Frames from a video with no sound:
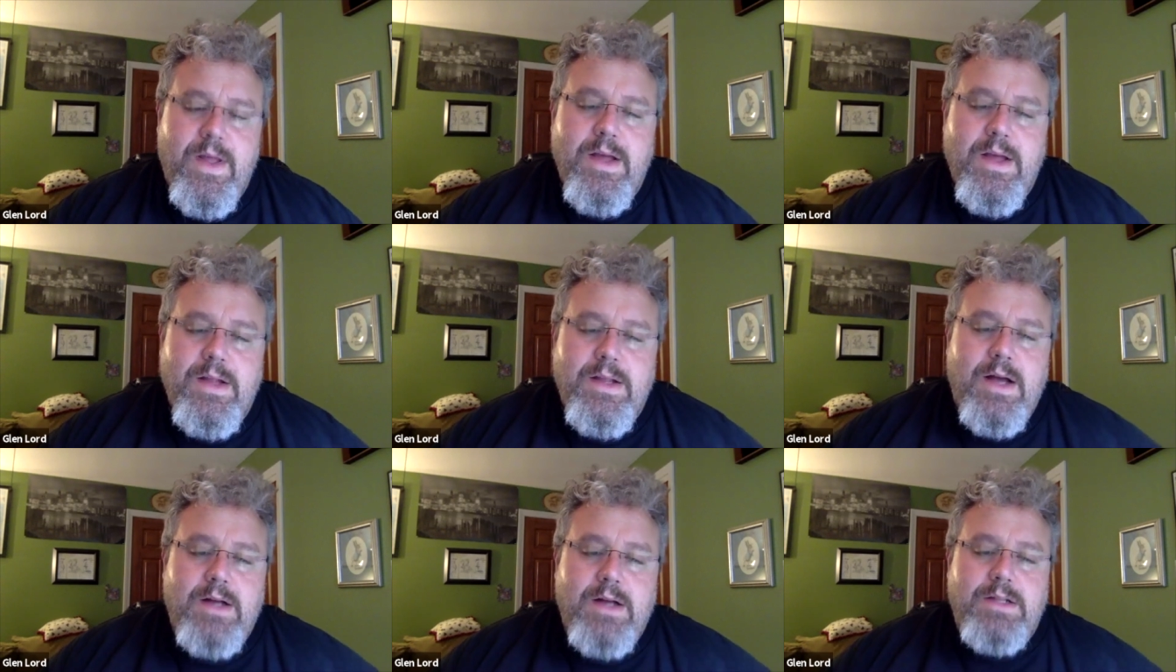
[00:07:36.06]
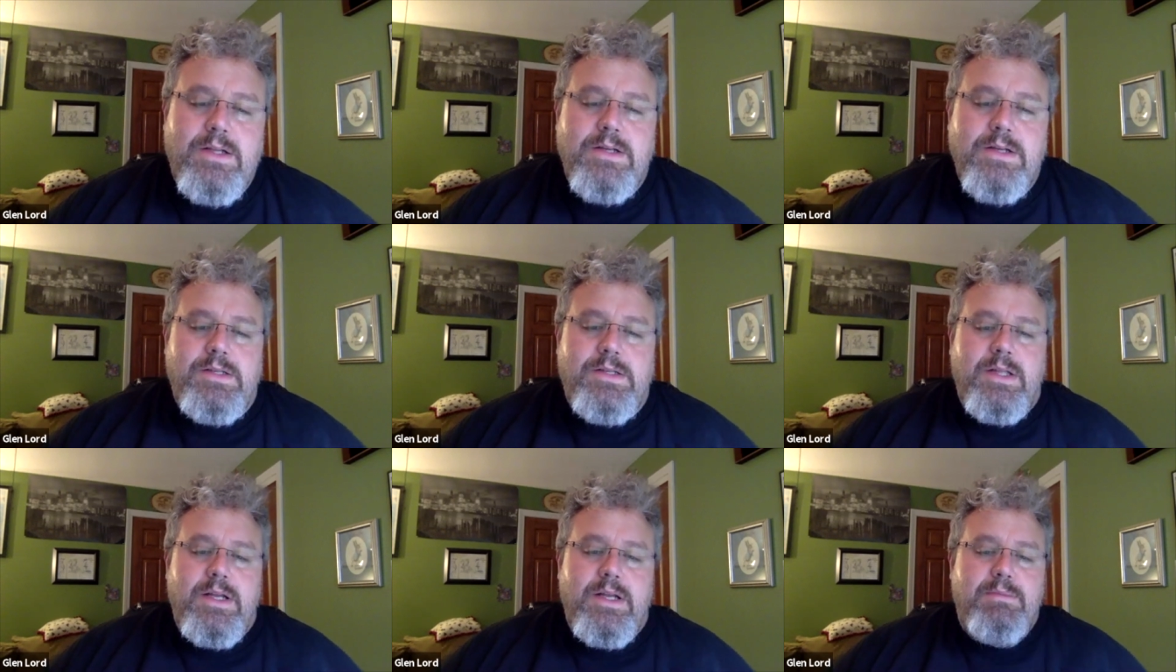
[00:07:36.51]
Talk to
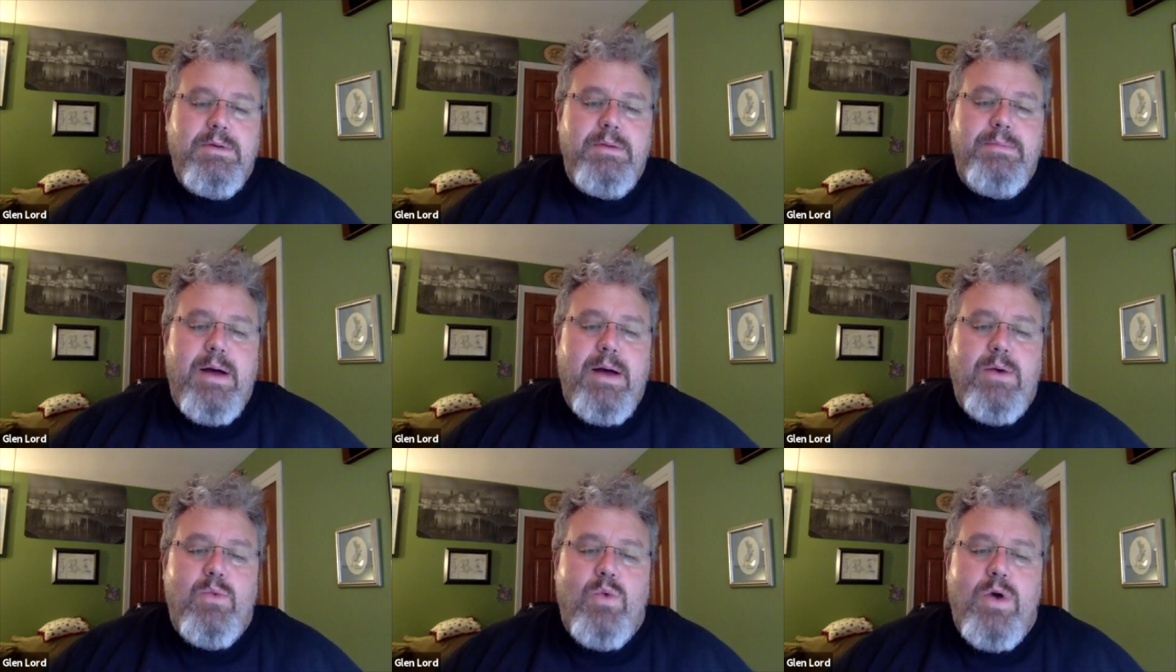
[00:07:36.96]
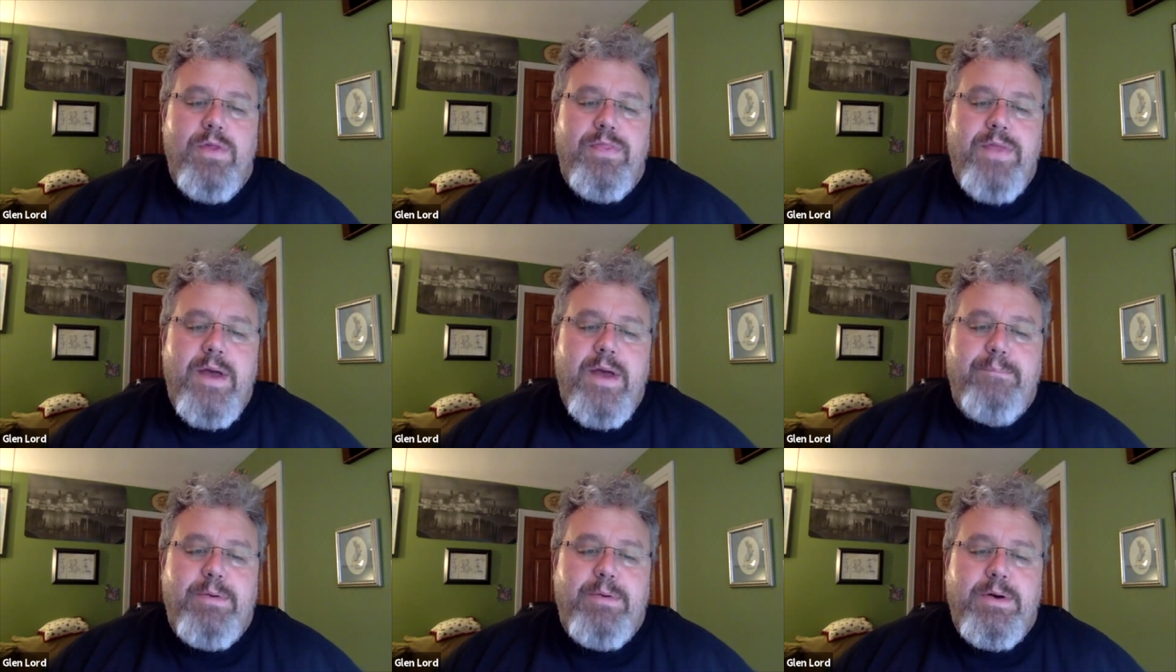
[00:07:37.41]
us a little bit about what
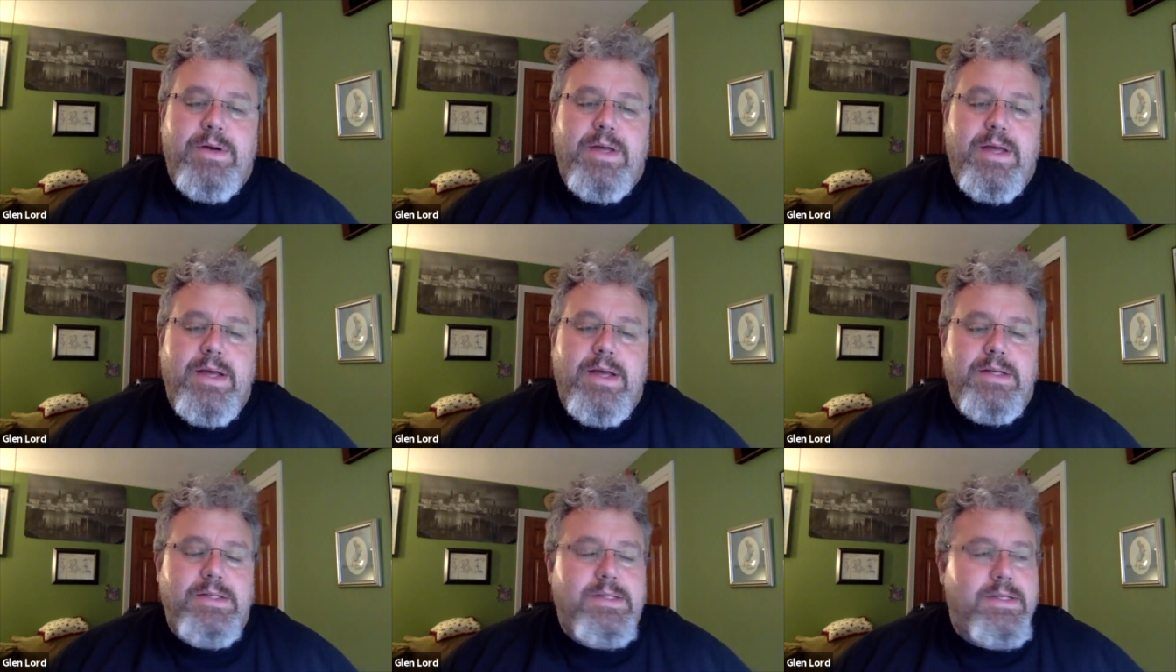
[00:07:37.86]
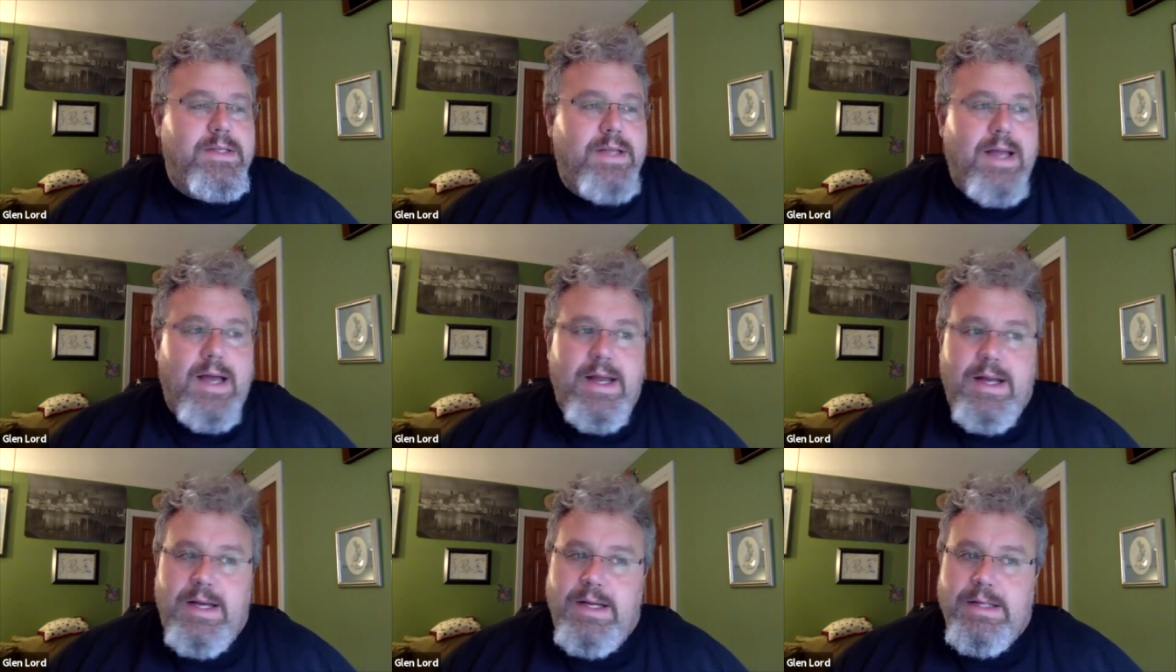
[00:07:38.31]
that book is and
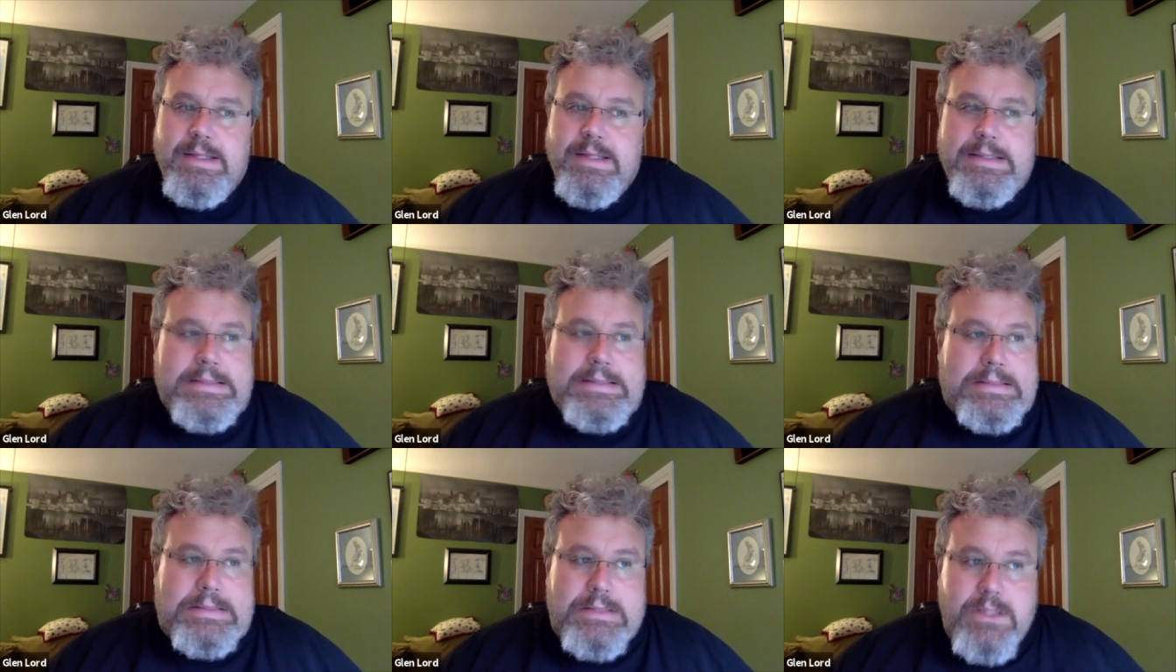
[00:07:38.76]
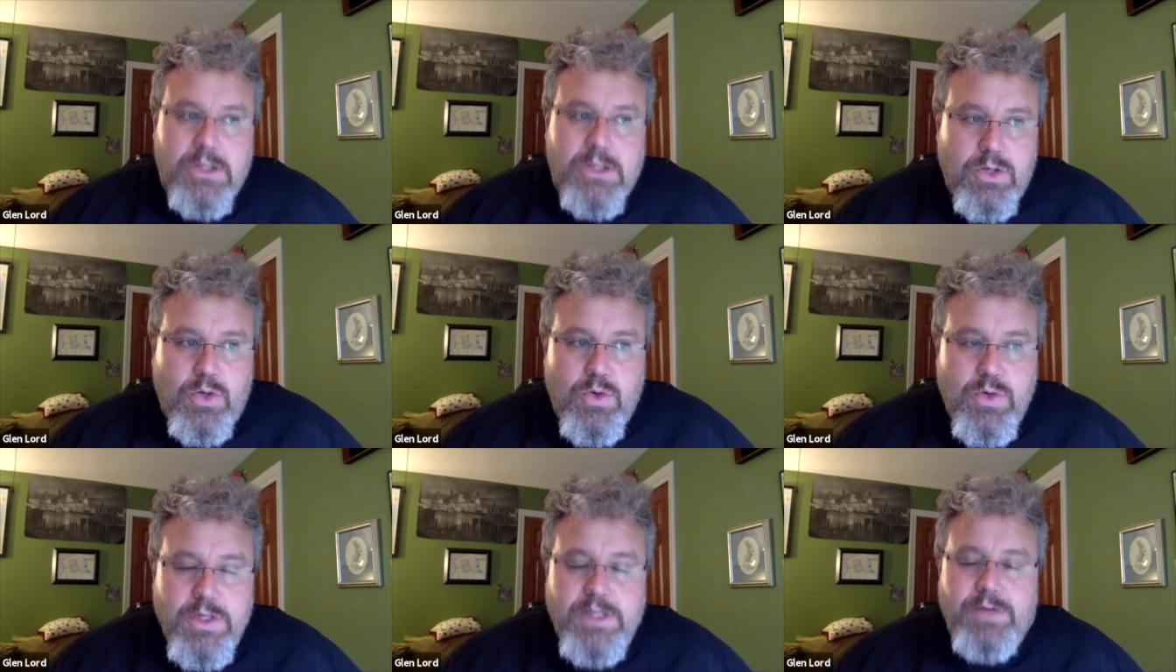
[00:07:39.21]
kind of
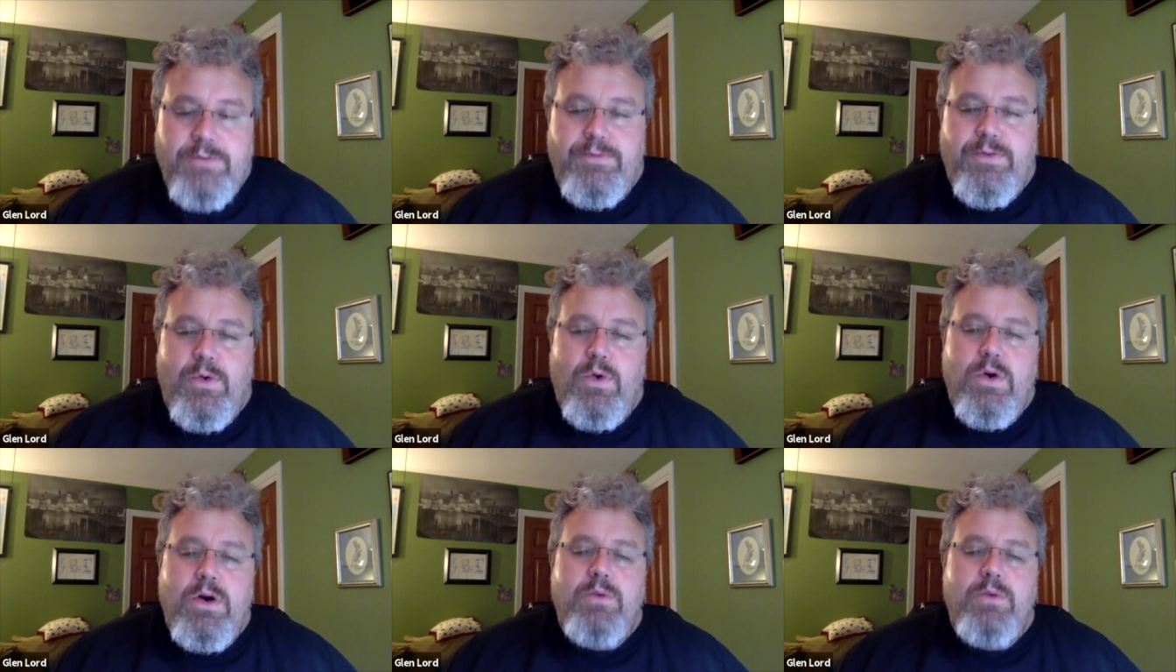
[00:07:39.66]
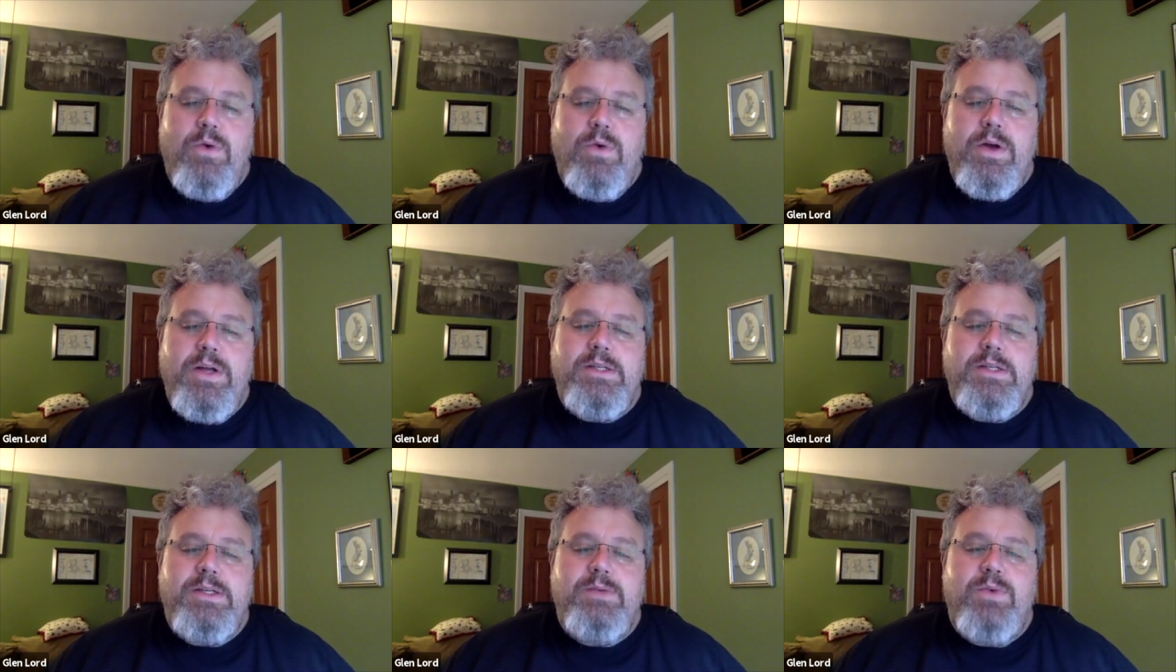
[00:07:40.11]
who is it for, and
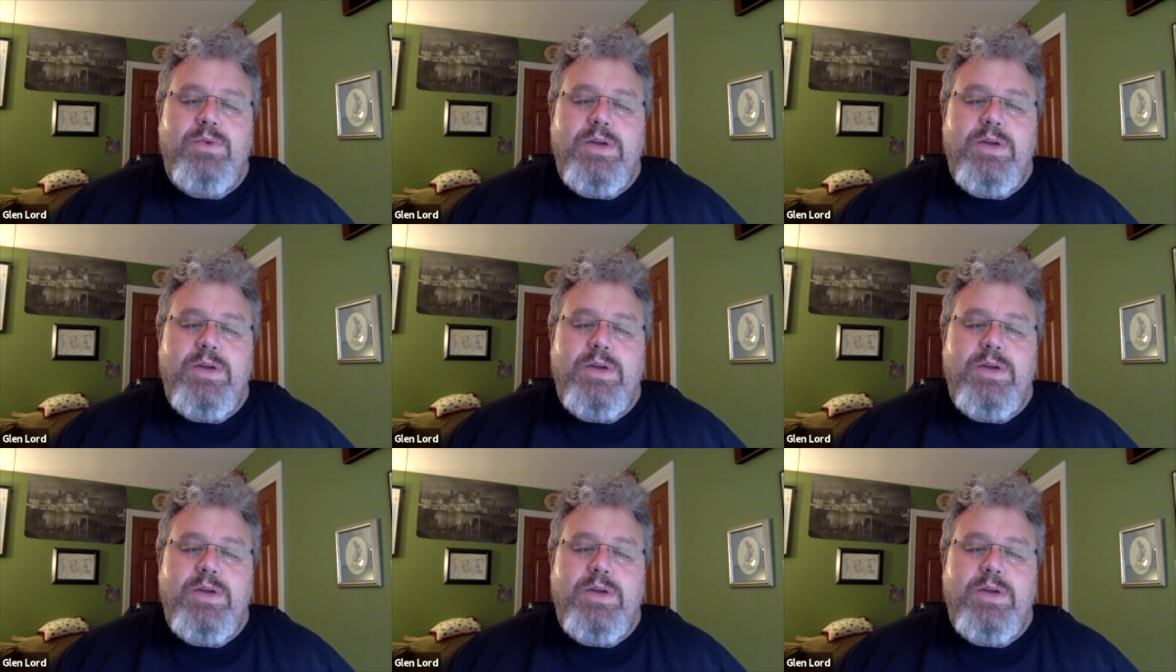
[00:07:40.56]
what is it?